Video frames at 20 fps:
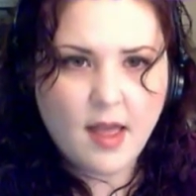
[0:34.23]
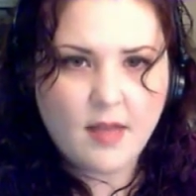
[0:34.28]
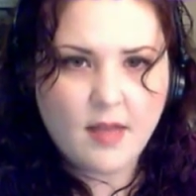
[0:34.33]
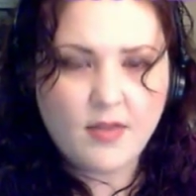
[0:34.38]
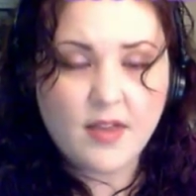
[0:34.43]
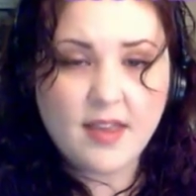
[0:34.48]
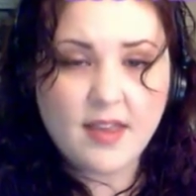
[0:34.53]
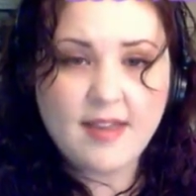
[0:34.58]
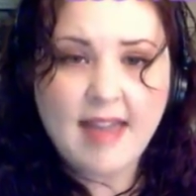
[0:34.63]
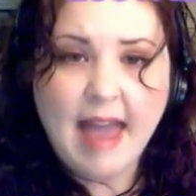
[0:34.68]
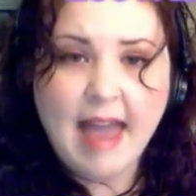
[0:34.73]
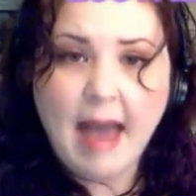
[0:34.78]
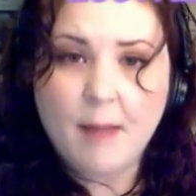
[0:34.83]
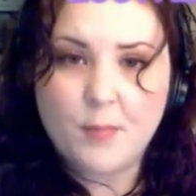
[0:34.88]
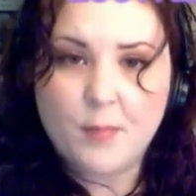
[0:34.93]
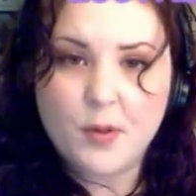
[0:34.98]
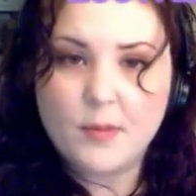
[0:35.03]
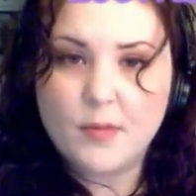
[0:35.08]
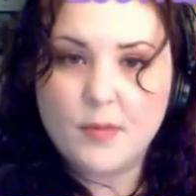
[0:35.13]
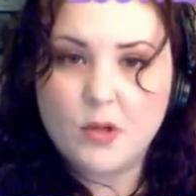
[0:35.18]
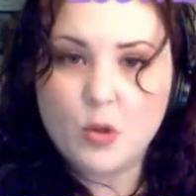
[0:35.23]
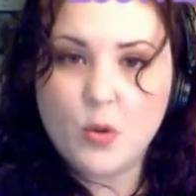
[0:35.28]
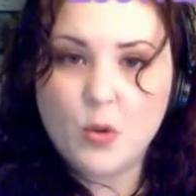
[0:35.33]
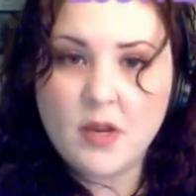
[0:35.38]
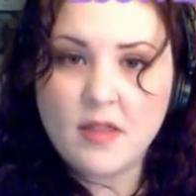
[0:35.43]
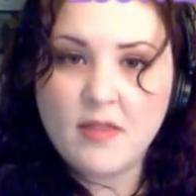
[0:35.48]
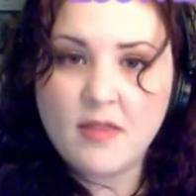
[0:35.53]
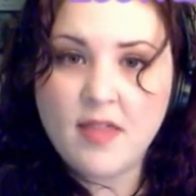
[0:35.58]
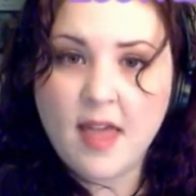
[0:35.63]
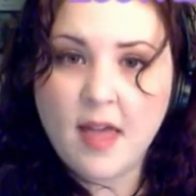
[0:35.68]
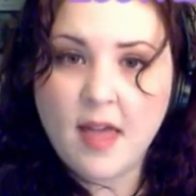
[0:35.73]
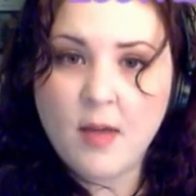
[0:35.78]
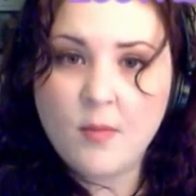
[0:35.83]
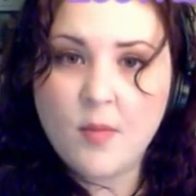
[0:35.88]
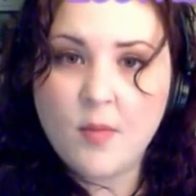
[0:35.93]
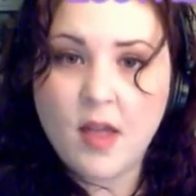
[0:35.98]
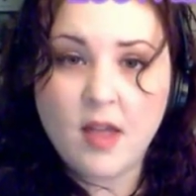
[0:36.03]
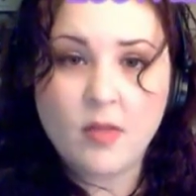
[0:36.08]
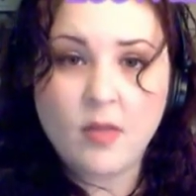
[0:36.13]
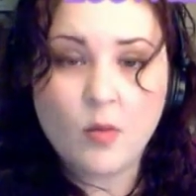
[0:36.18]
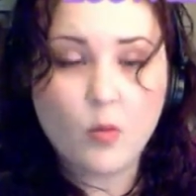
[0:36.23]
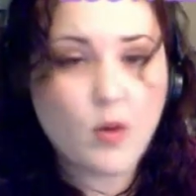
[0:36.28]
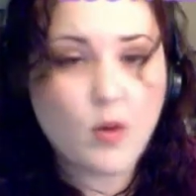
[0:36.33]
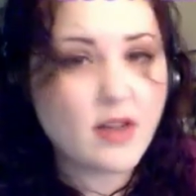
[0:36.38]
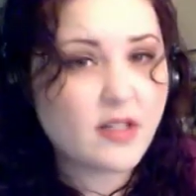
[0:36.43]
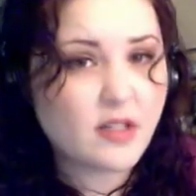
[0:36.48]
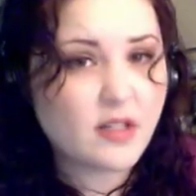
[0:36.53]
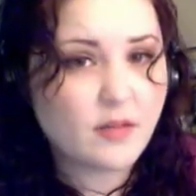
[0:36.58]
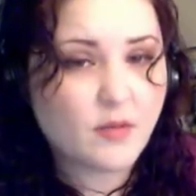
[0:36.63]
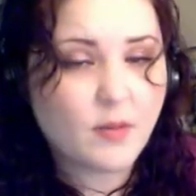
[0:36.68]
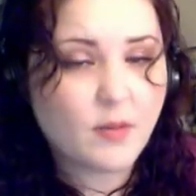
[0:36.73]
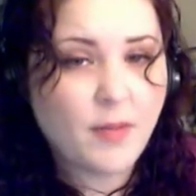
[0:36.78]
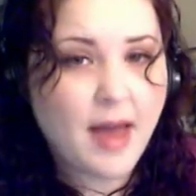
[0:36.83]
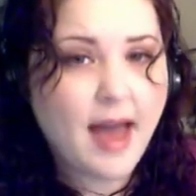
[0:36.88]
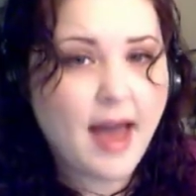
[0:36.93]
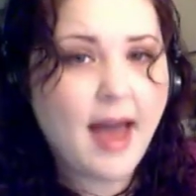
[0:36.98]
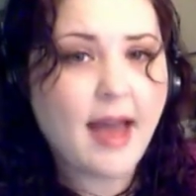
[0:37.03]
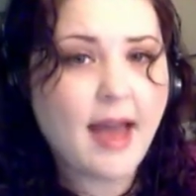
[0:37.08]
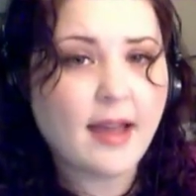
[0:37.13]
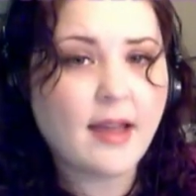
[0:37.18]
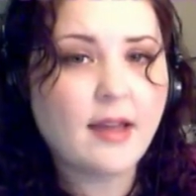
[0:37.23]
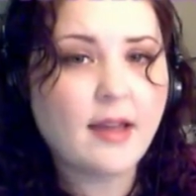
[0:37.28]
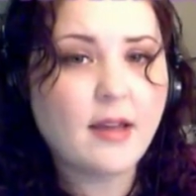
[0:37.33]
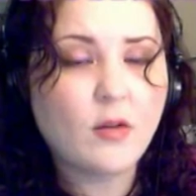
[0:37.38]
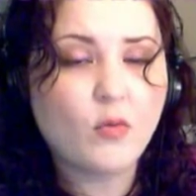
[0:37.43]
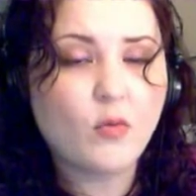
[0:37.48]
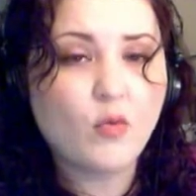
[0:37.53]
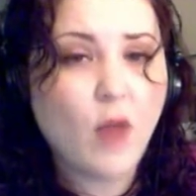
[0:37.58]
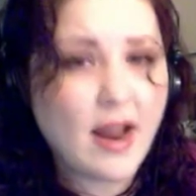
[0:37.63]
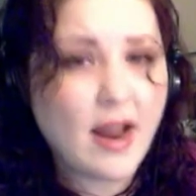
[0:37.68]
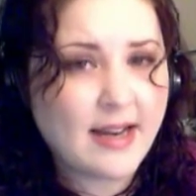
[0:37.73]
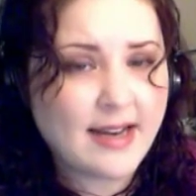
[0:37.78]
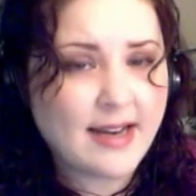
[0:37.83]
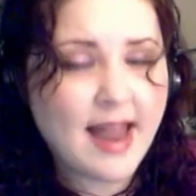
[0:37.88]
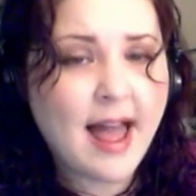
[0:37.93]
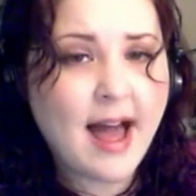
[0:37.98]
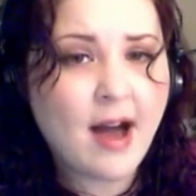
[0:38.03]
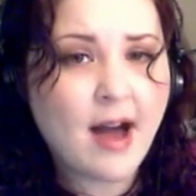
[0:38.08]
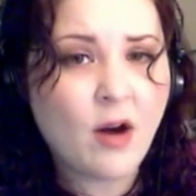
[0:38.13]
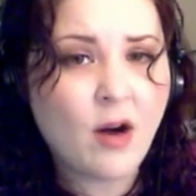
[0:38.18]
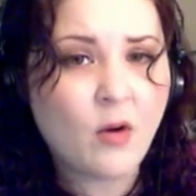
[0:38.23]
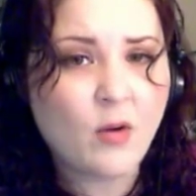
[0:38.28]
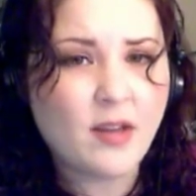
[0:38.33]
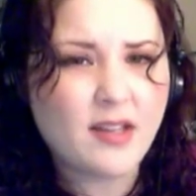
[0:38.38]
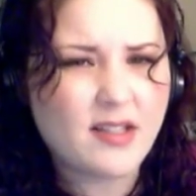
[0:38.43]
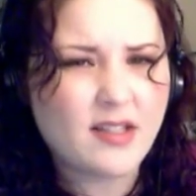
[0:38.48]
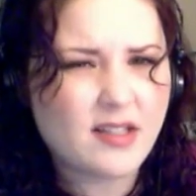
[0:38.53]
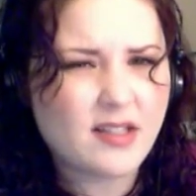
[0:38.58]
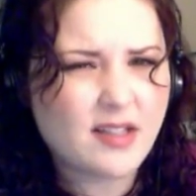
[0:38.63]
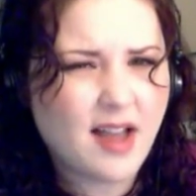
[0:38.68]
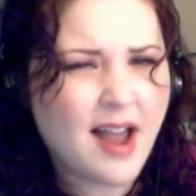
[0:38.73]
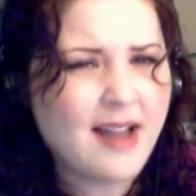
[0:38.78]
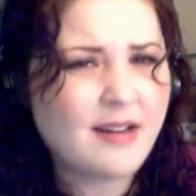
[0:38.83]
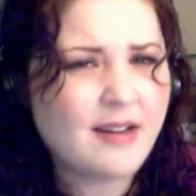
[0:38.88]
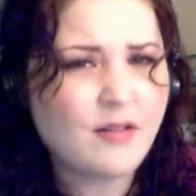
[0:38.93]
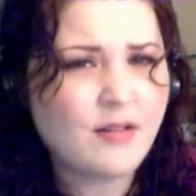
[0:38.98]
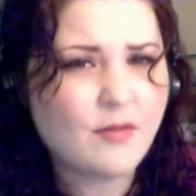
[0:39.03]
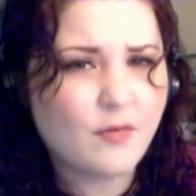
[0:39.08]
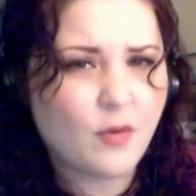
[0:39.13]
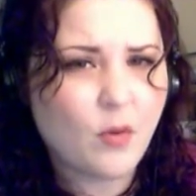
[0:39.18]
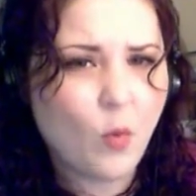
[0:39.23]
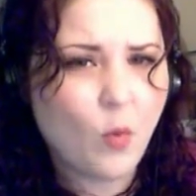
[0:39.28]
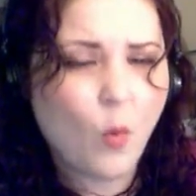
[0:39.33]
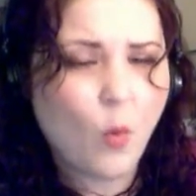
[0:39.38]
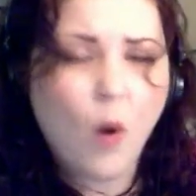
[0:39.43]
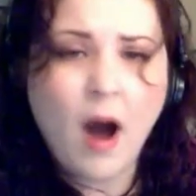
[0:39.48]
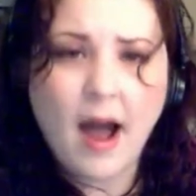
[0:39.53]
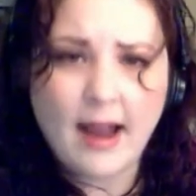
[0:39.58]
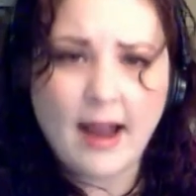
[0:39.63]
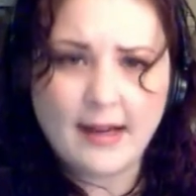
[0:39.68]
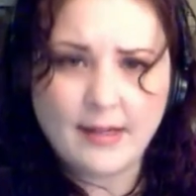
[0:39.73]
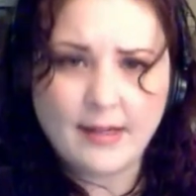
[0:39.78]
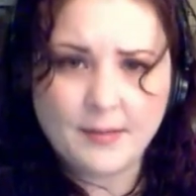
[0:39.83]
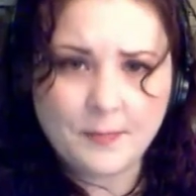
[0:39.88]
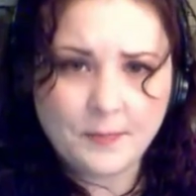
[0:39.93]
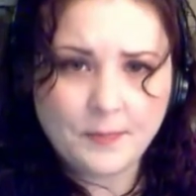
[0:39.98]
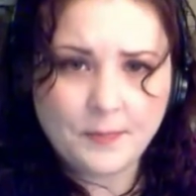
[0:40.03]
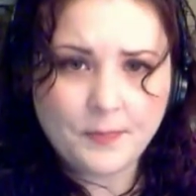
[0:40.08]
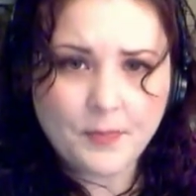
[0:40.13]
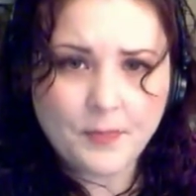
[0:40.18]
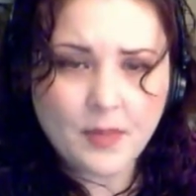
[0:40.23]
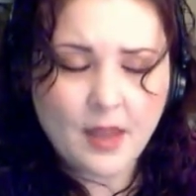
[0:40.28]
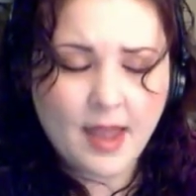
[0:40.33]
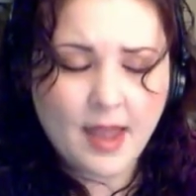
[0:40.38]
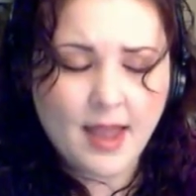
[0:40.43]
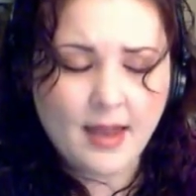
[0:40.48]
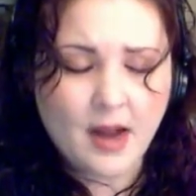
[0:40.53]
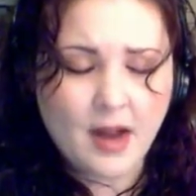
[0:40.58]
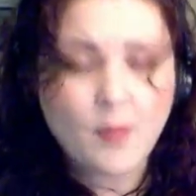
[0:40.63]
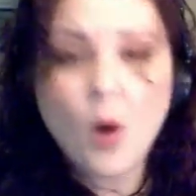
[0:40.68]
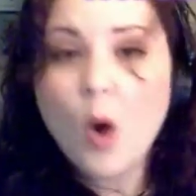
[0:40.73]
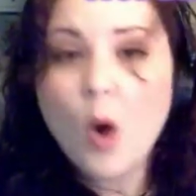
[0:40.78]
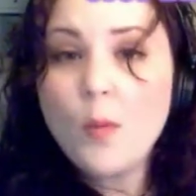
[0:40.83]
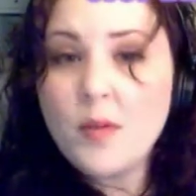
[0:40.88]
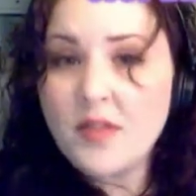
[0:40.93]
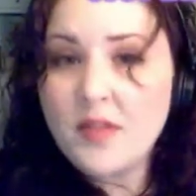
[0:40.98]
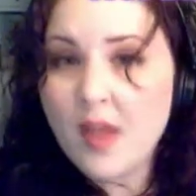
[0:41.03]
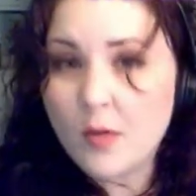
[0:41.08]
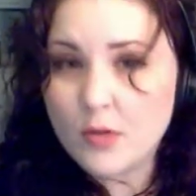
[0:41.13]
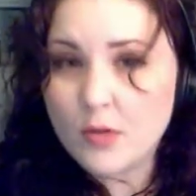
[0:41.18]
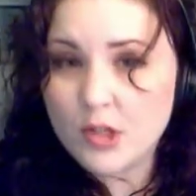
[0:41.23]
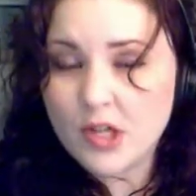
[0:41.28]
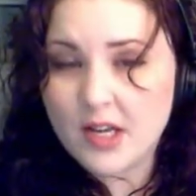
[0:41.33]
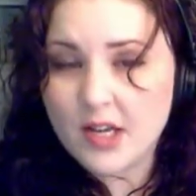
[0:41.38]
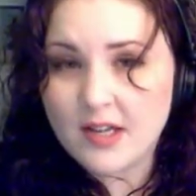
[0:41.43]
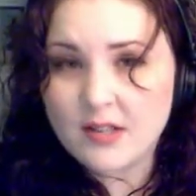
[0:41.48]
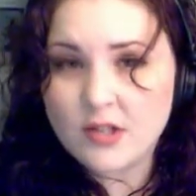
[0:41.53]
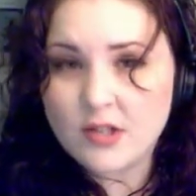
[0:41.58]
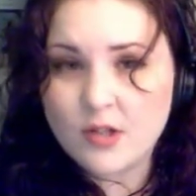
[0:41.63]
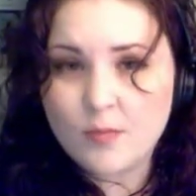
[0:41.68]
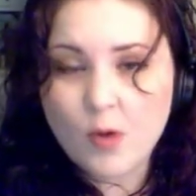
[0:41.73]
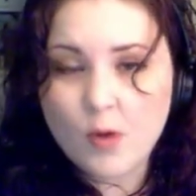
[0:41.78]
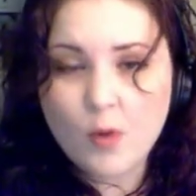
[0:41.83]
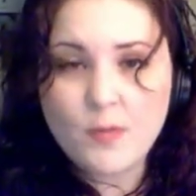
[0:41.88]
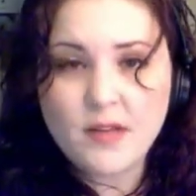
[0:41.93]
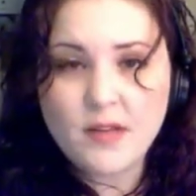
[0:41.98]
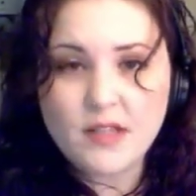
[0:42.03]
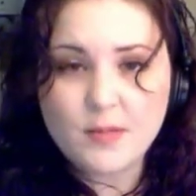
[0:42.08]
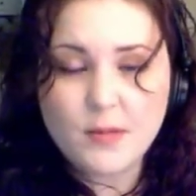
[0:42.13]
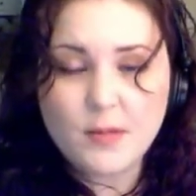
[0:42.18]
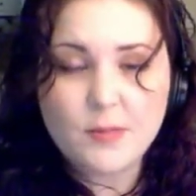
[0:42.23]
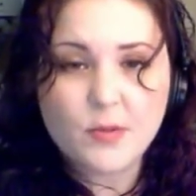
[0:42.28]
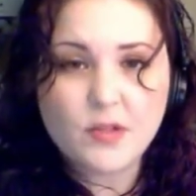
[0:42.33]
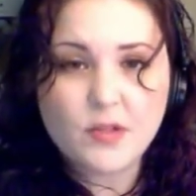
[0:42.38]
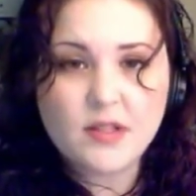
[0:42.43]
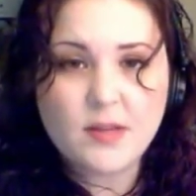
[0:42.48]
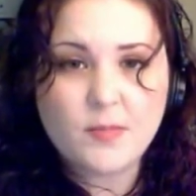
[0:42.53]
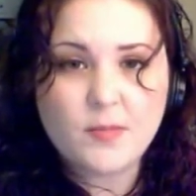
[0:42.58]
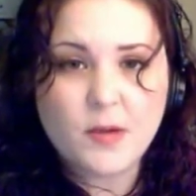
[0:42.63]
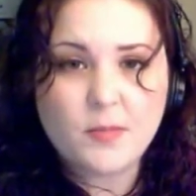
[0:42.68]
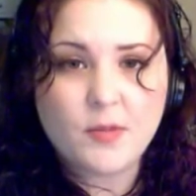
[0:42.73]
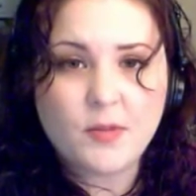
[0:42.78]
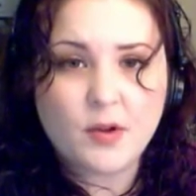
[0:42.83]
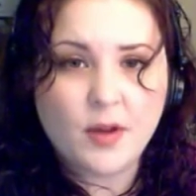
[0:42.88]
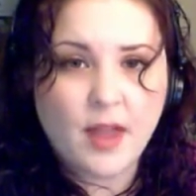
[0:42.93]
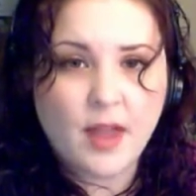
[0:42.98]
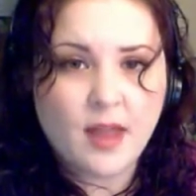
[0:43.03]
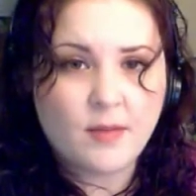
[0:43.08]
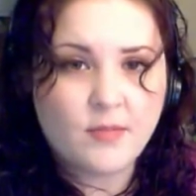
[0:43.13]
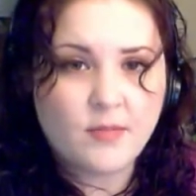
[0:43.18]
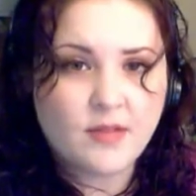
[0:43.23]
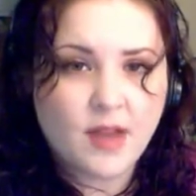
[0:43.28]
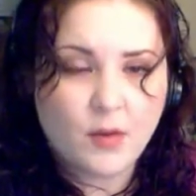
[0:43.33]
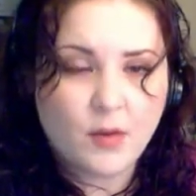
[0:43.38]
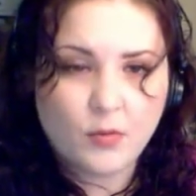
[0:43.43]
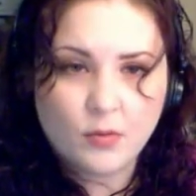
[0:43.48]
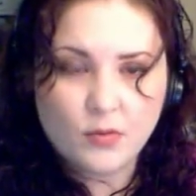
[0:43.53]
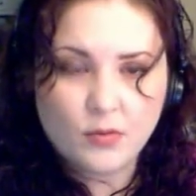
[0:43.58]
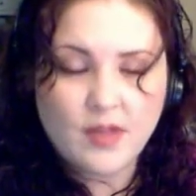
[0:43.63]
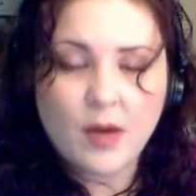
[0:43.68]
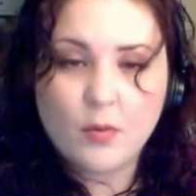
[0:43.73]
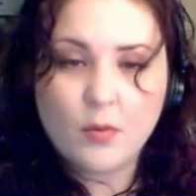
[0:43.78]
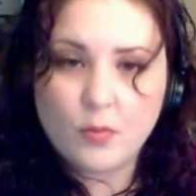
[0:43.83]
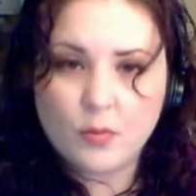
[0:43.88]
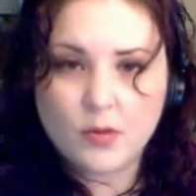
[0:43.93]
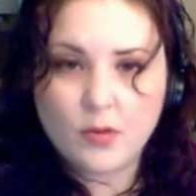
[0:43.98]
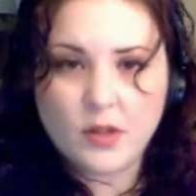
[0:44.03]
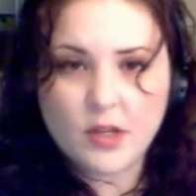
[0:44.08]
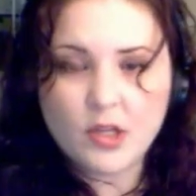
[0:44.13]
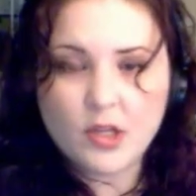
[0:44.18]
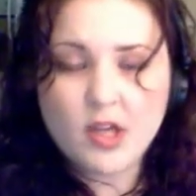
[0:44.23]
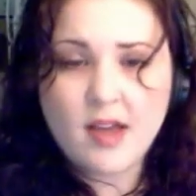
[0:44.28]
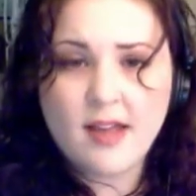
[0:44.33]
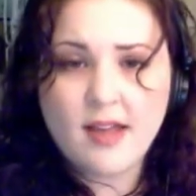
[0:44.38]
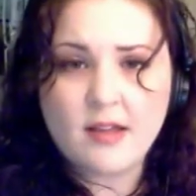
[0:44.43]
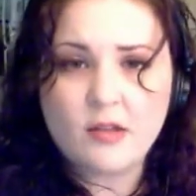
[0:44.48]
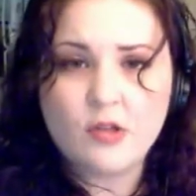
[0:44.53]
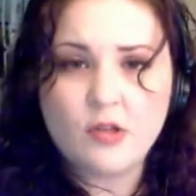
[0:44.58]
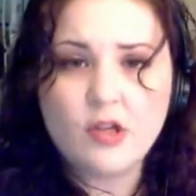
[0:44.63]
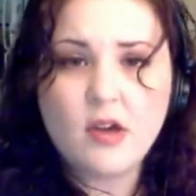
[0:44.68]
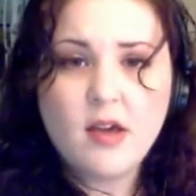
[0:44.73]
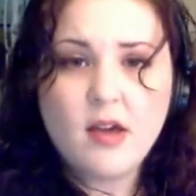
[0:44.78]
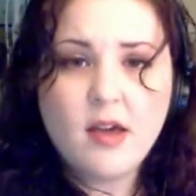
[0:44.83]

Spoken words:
the gap between them and the rest of the pack right now is kind of wide. And I'm hoping that will change. I'm hoping as people step up their games that will really change.